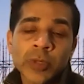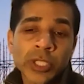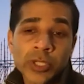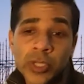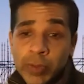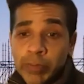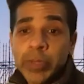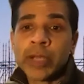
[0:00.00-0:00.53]
which
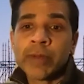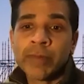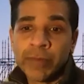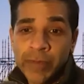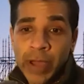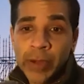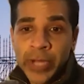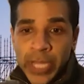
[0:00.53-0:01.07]
is a big
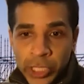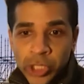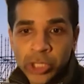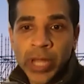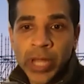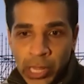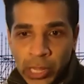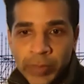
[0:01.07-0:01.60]

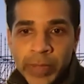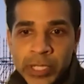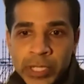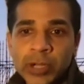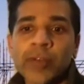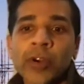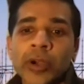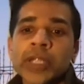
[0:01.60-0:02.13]
foundational element
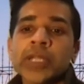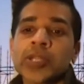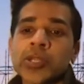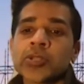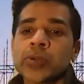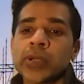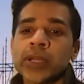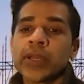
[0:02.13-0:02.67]
of our
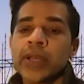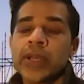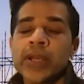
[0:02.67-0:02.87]
industry.